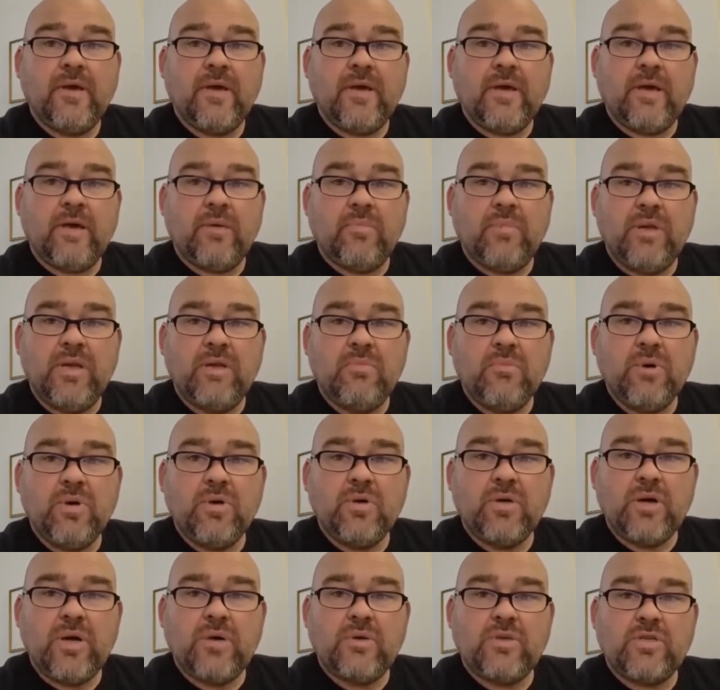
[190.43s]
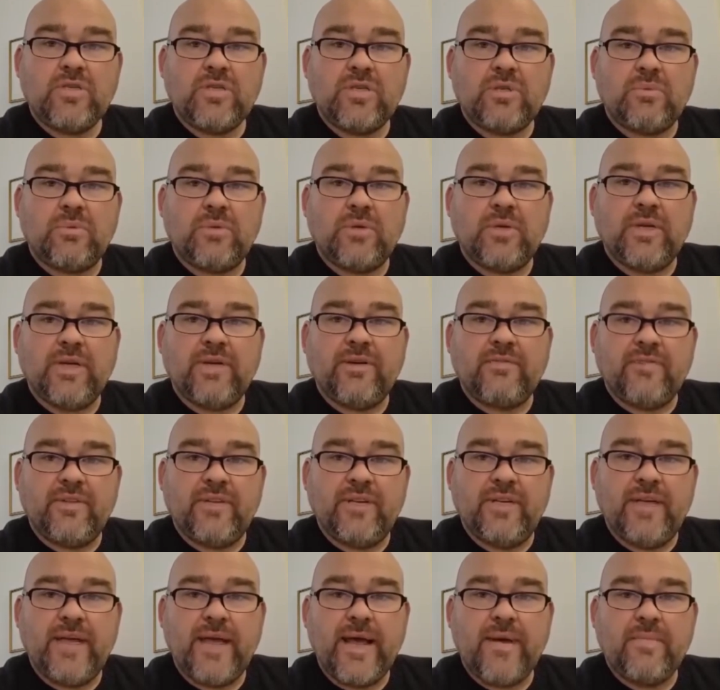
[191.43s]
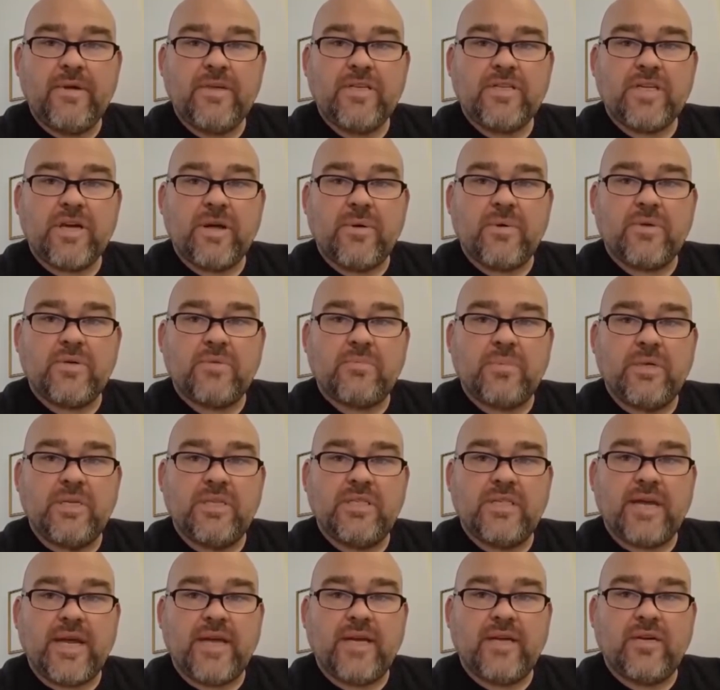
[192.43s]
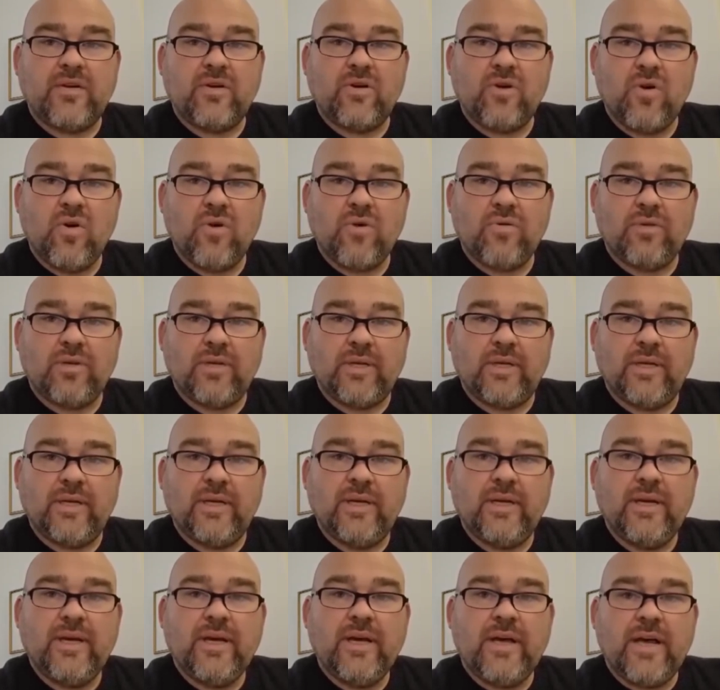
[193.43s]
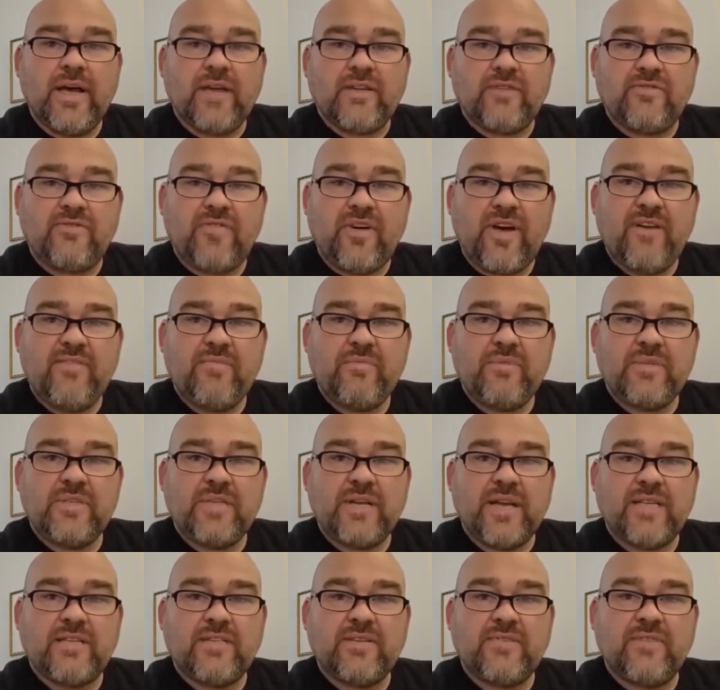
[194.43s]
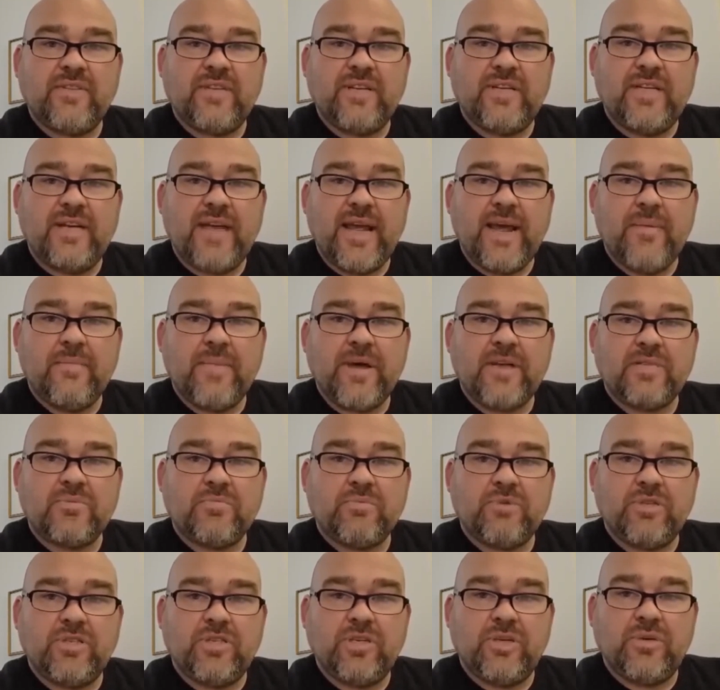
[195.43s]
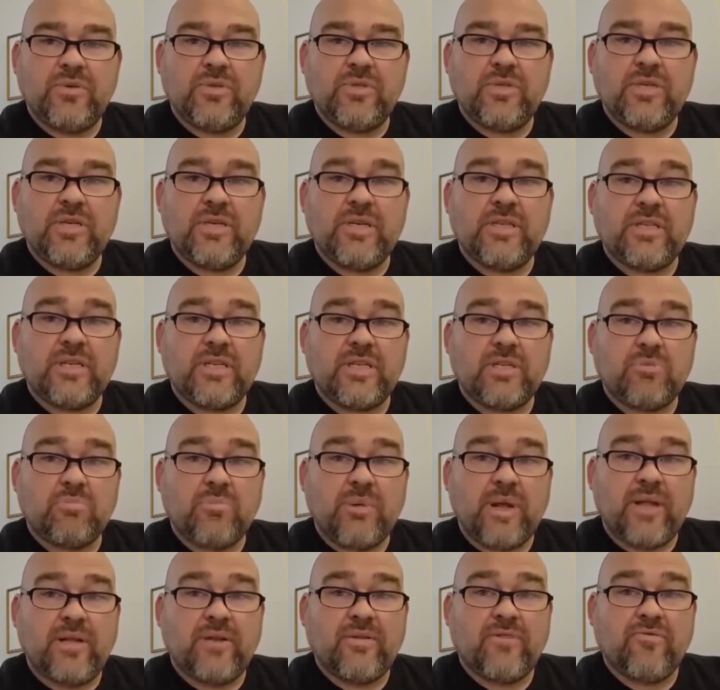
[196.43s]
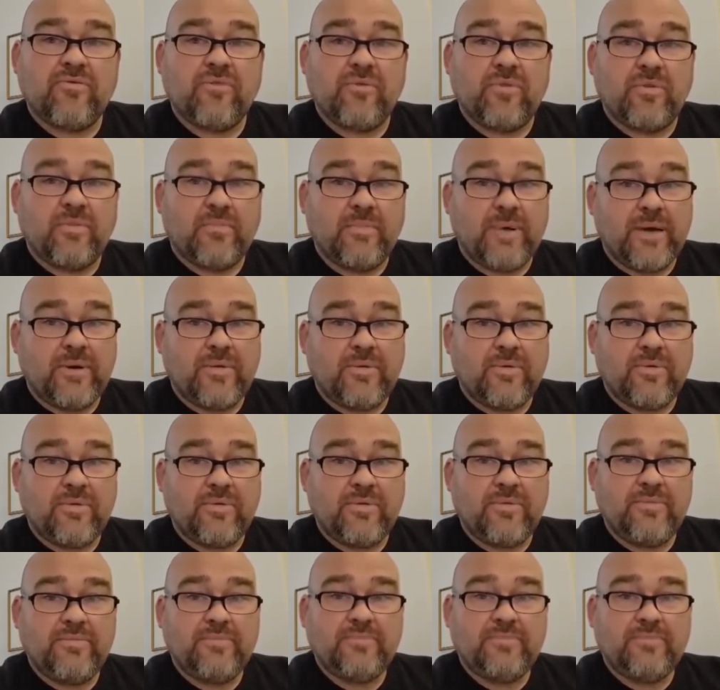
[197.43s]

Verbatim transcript: It can be more noticeable if the DMSO has been taken orally, as 5% of the DMS produced is expelled through the mouth.